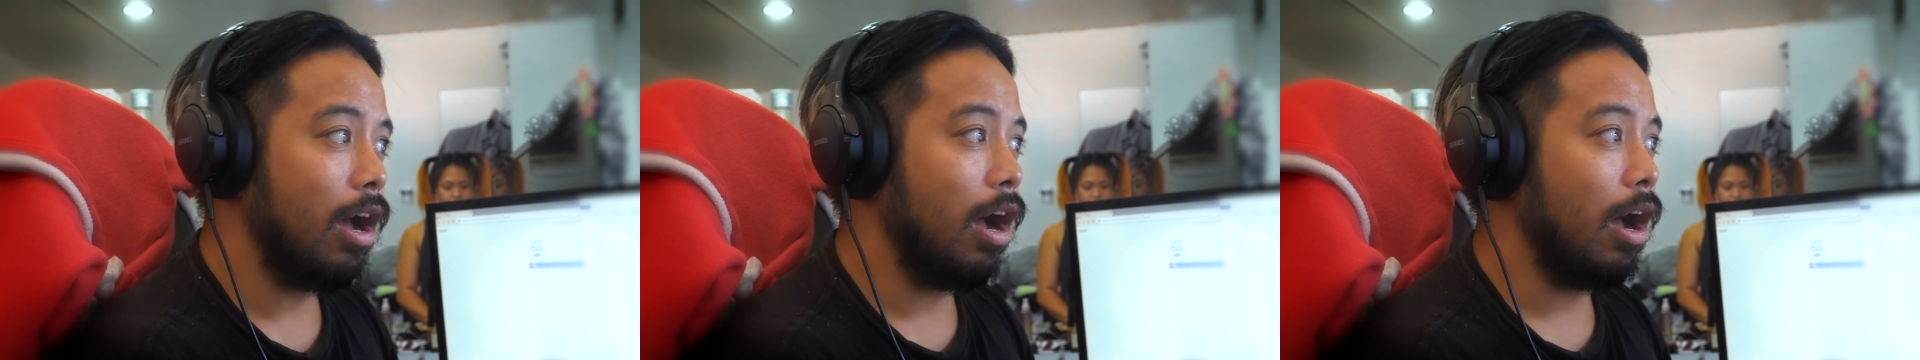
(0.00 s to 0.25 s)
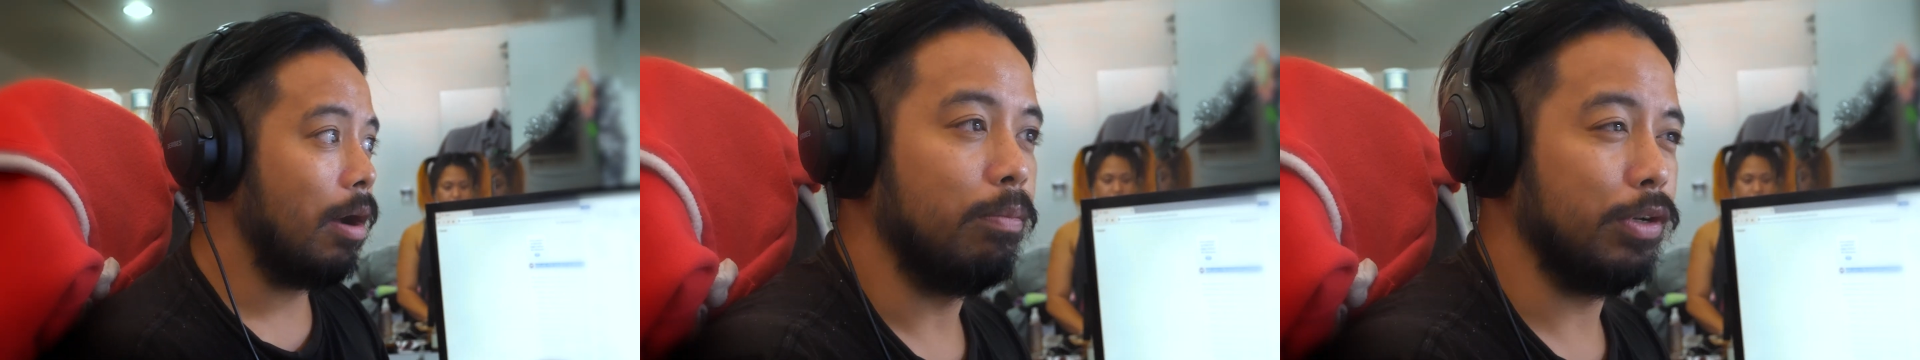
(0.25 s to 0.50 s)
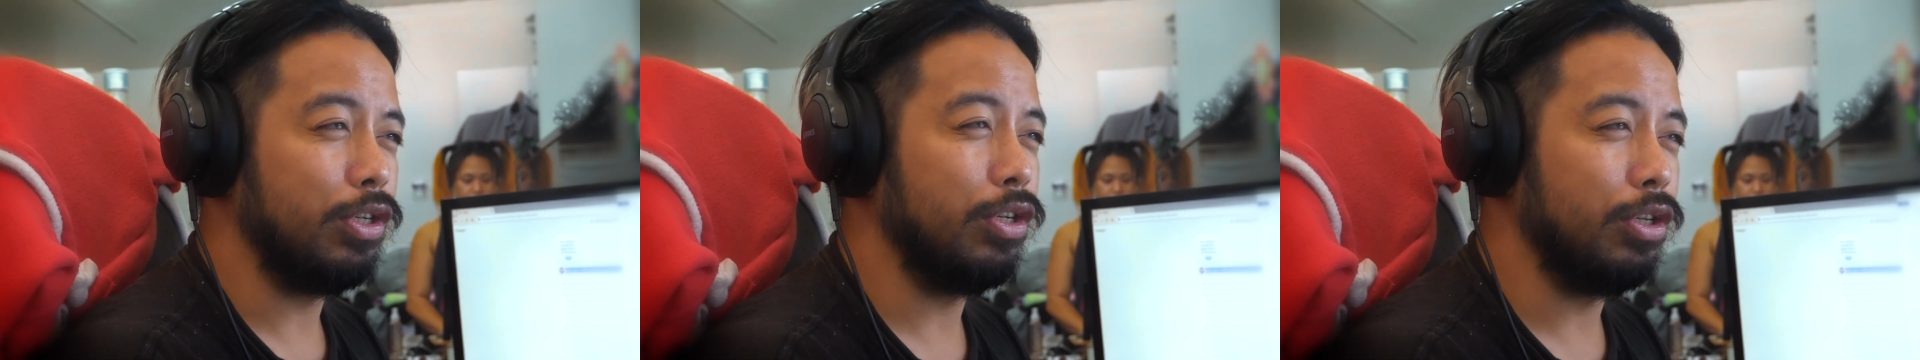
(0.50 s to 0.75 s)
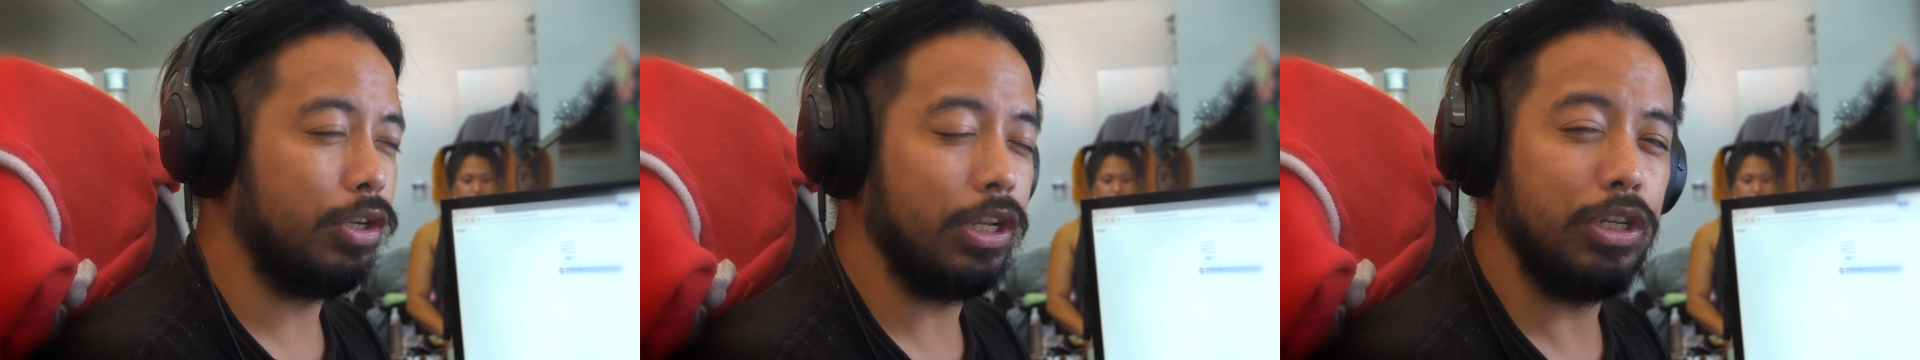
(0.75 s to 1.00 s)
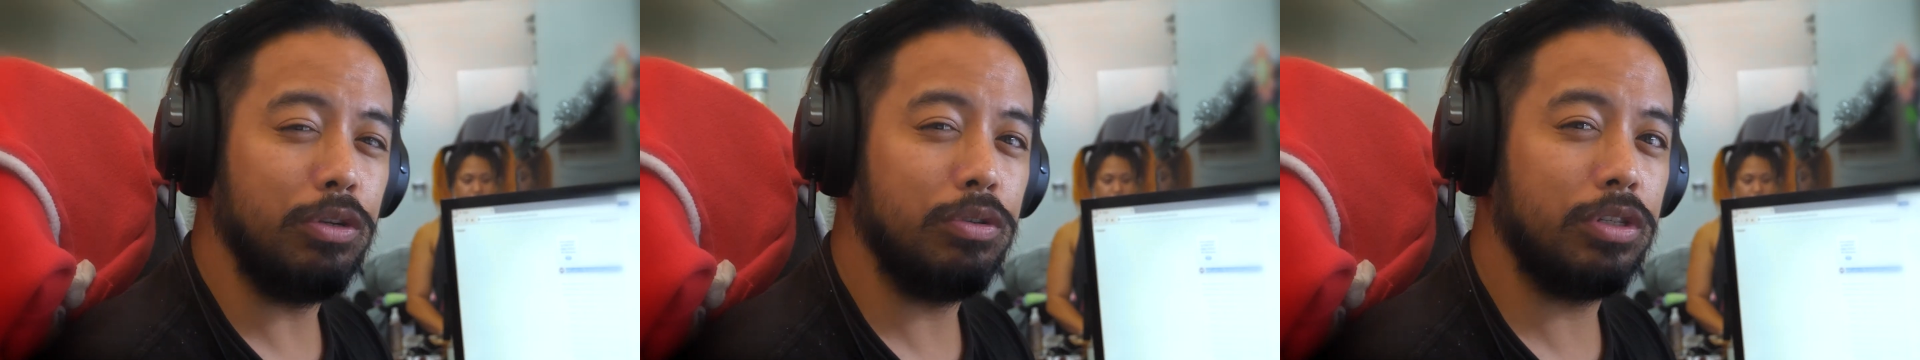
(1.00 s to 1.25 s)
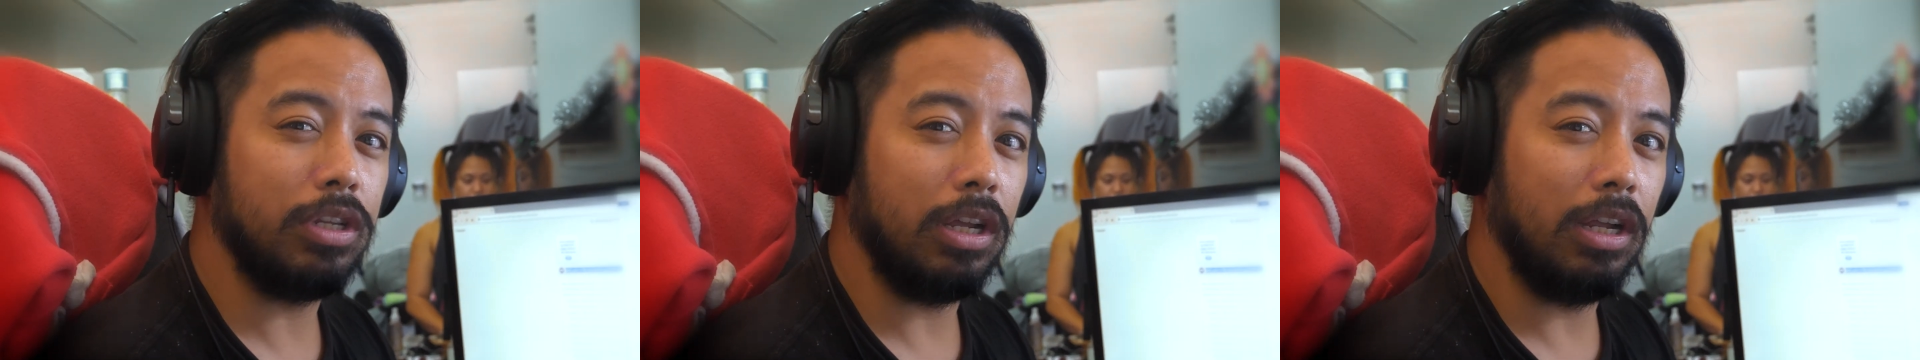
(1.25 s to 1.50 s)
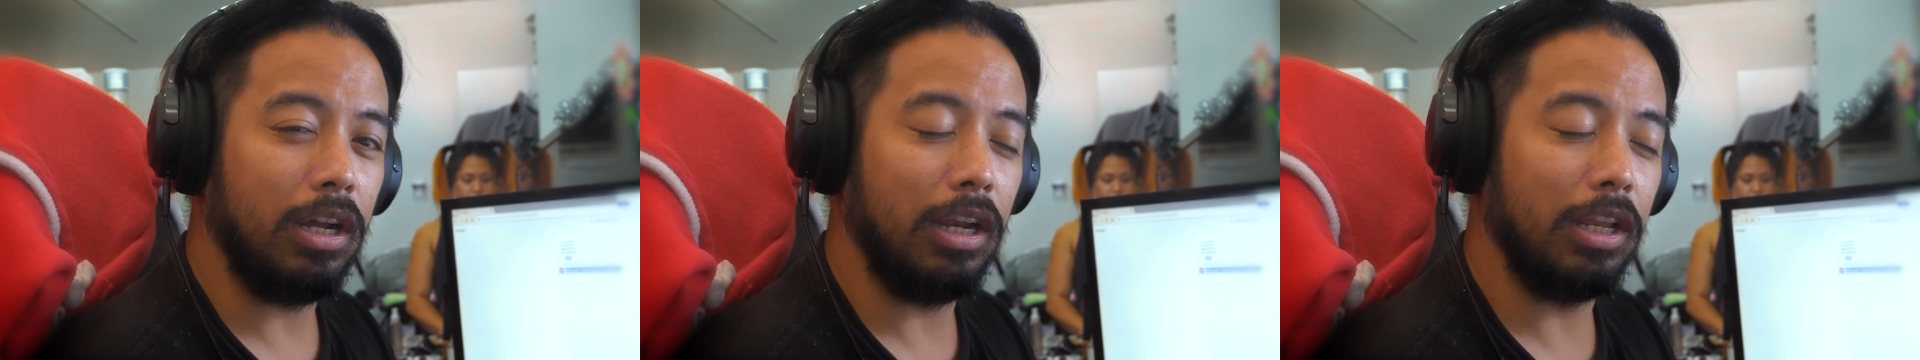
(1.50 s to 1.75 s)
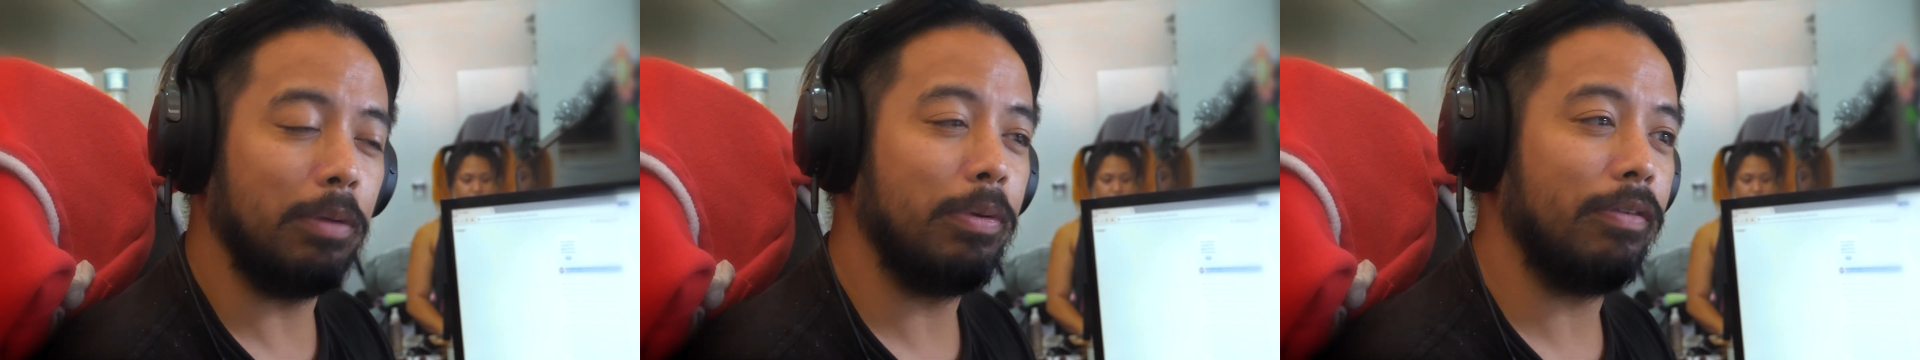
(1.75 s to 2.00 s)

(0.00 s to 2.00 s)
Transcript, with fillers: uh, but you can use a little